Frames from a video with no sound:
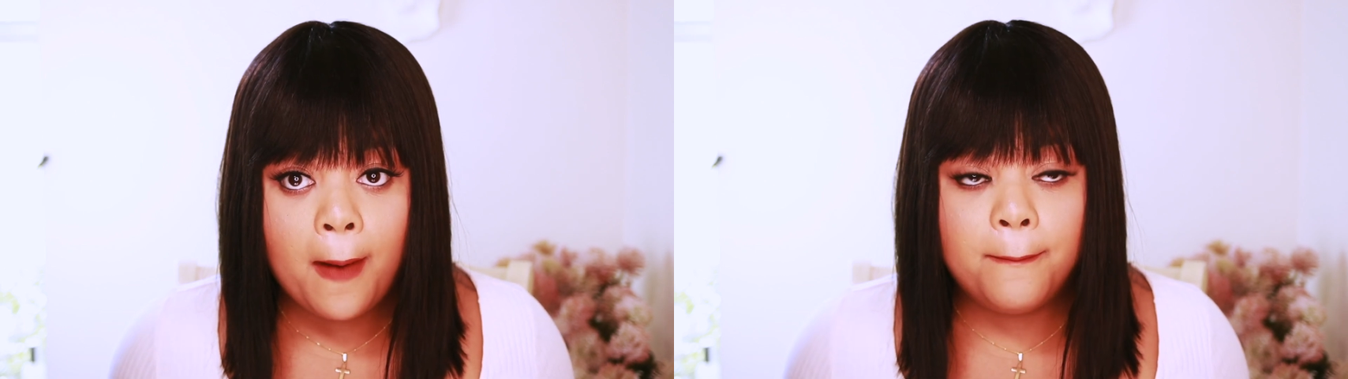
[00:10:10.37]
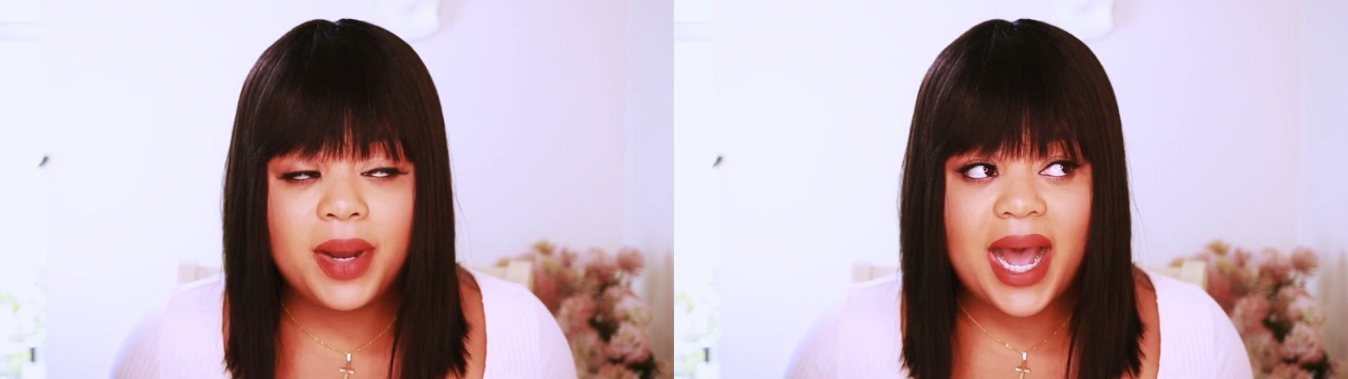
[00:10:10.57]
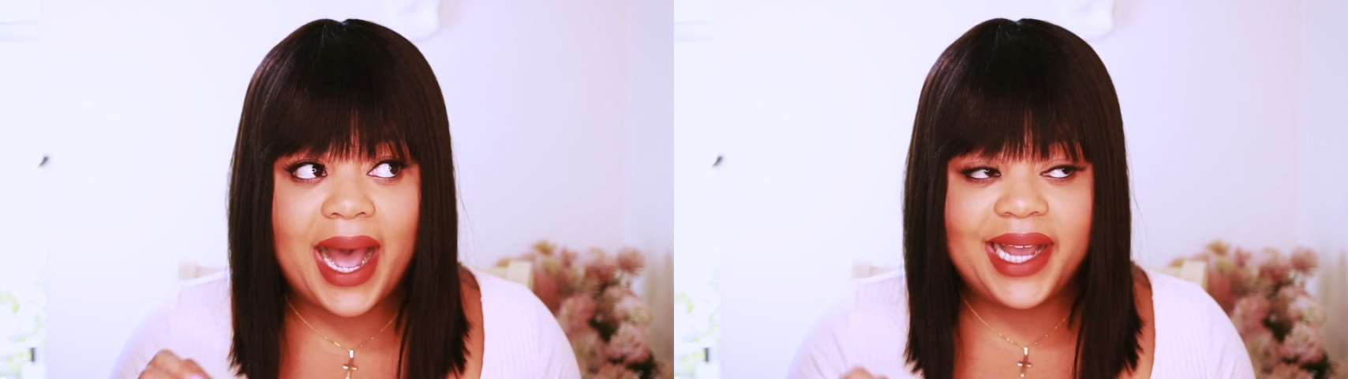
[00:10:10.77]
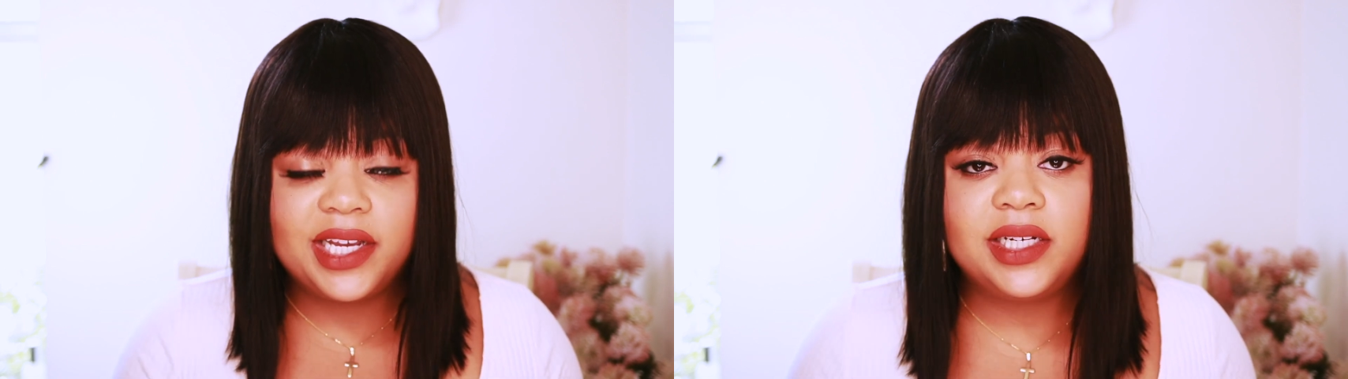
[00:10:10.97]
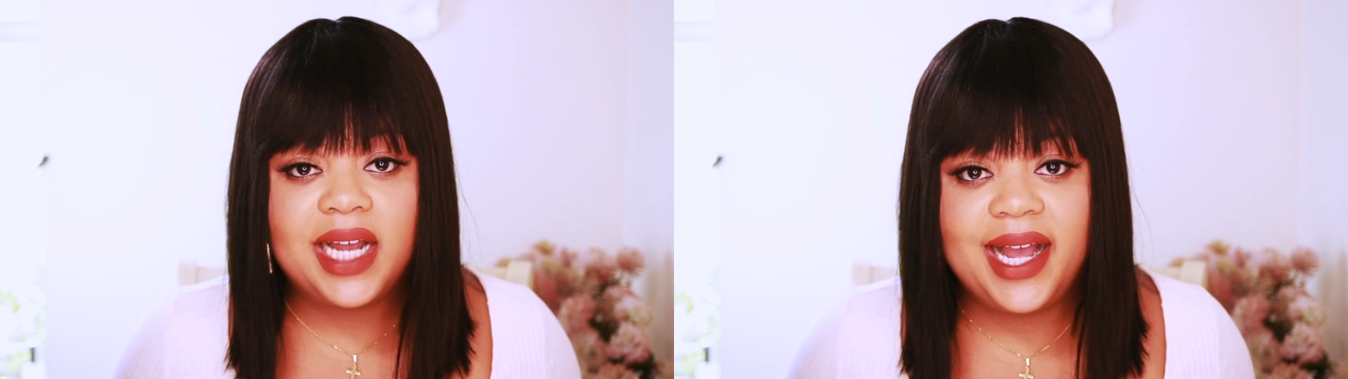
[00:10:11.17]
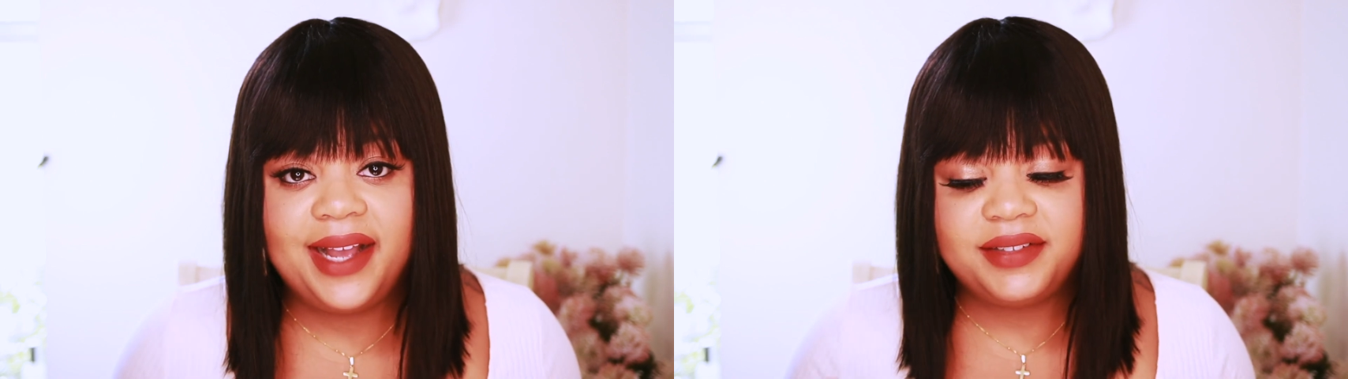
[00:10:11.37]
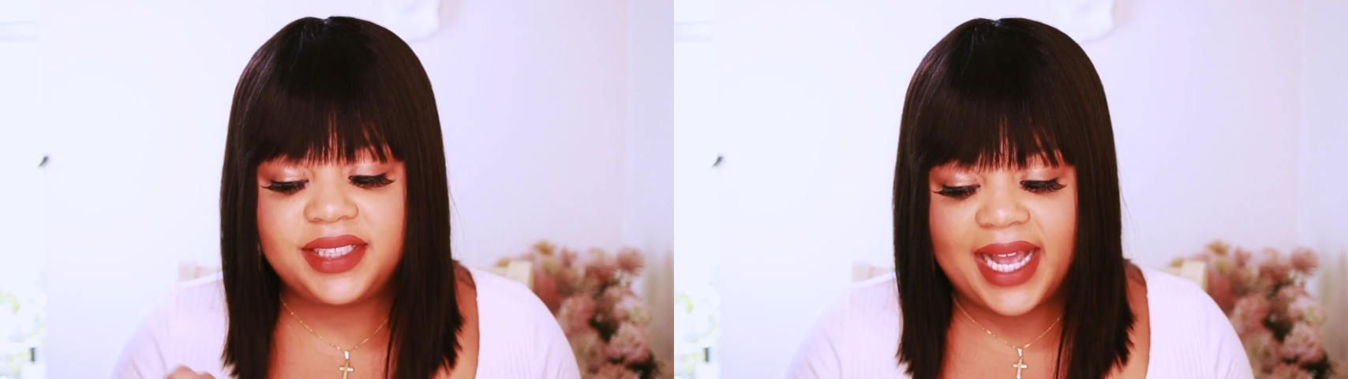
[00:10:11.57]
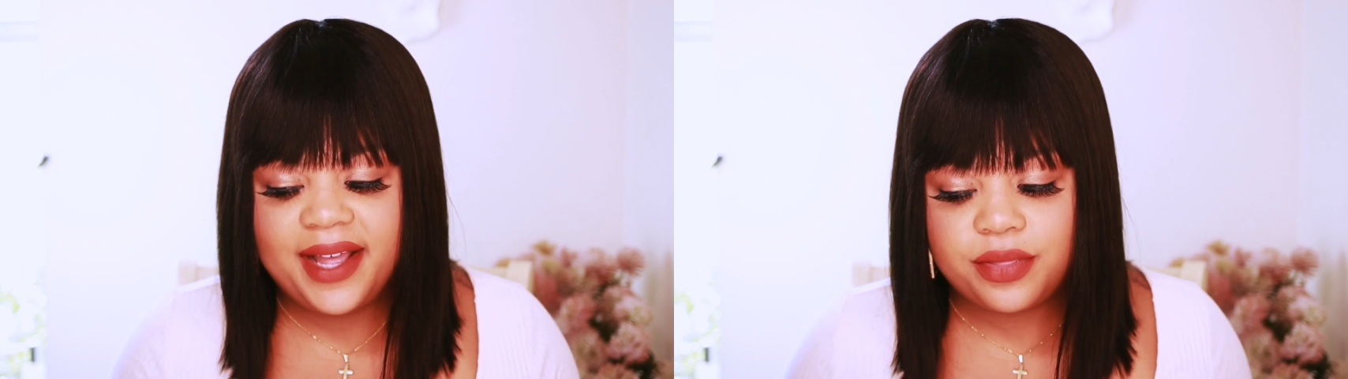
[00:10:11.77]
but I could not have
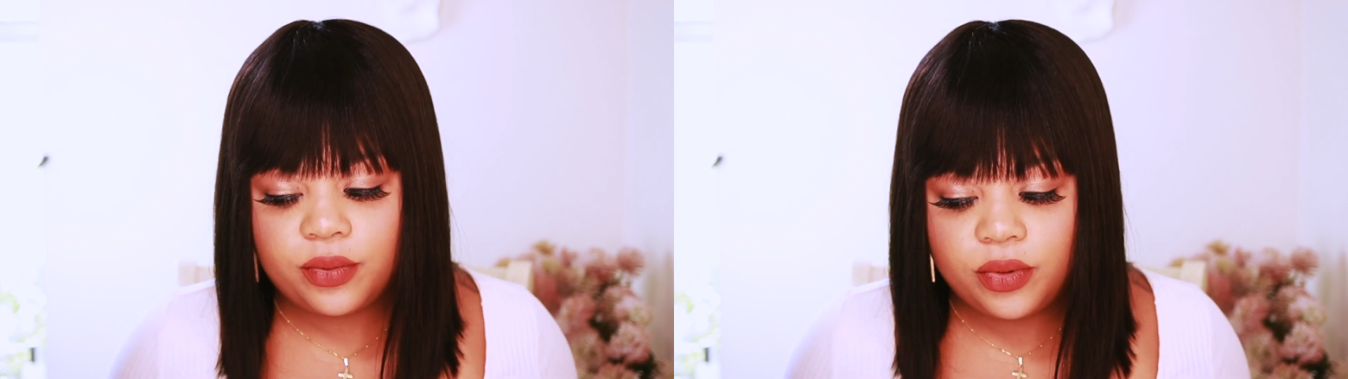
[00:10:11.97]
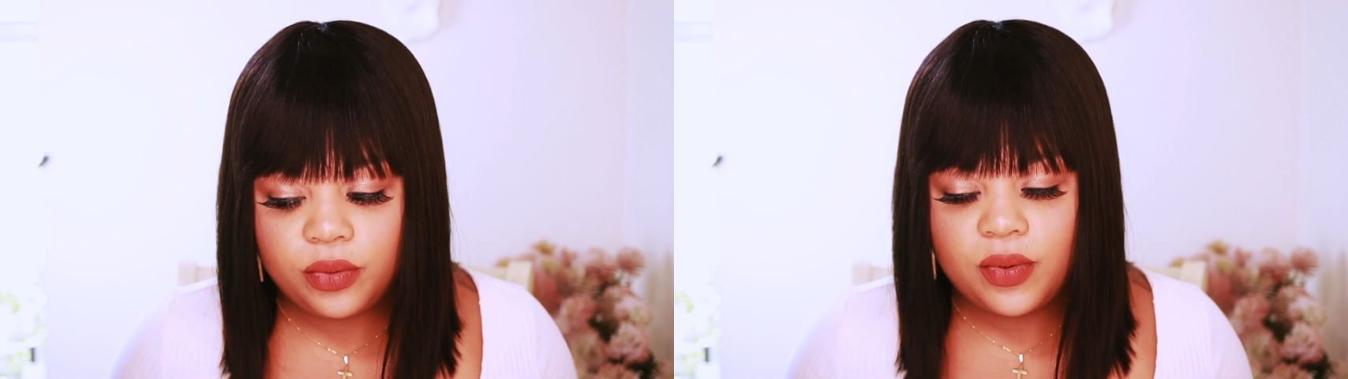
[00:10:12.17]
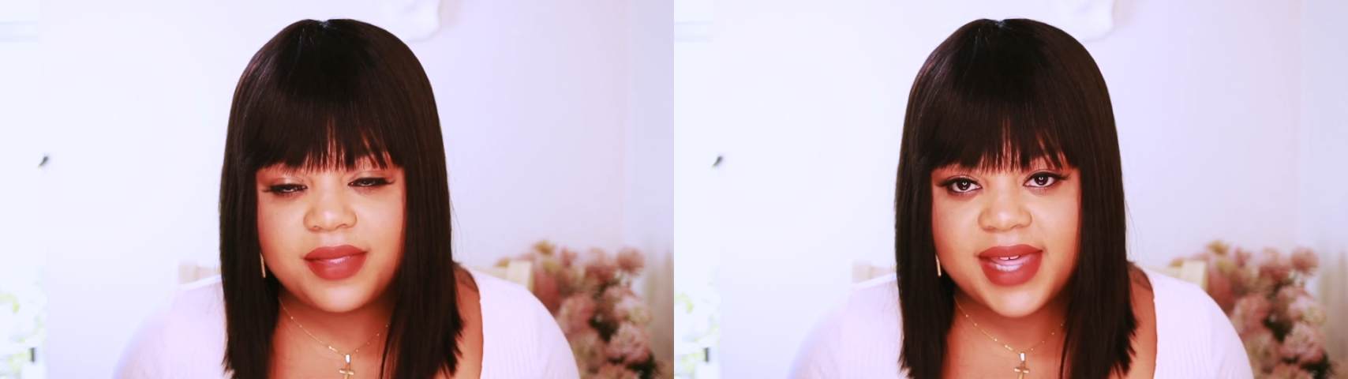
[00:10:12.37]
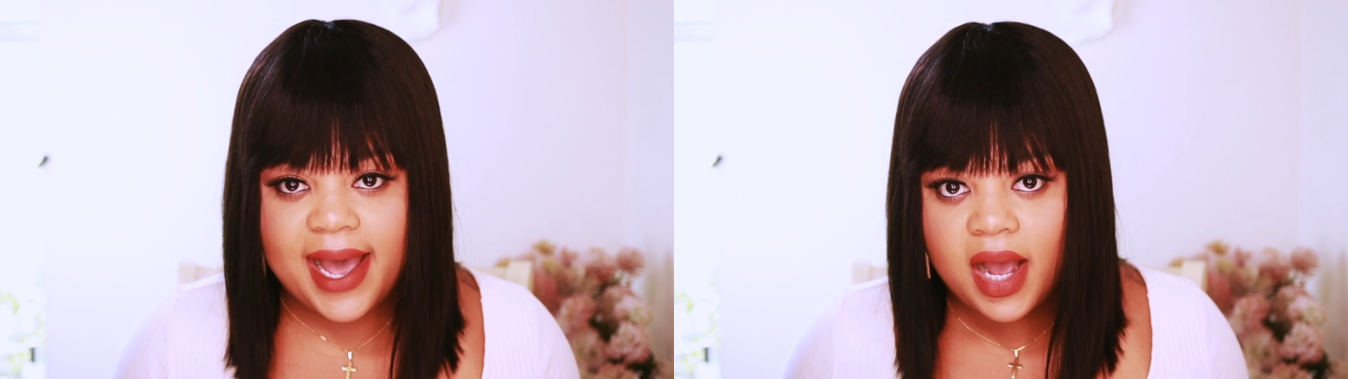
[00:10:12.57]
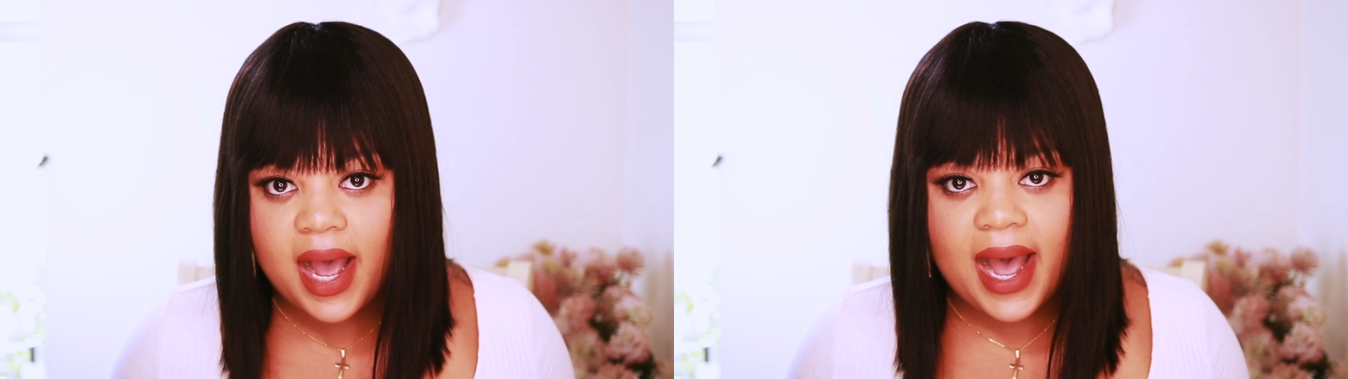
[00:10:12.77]
sat through that.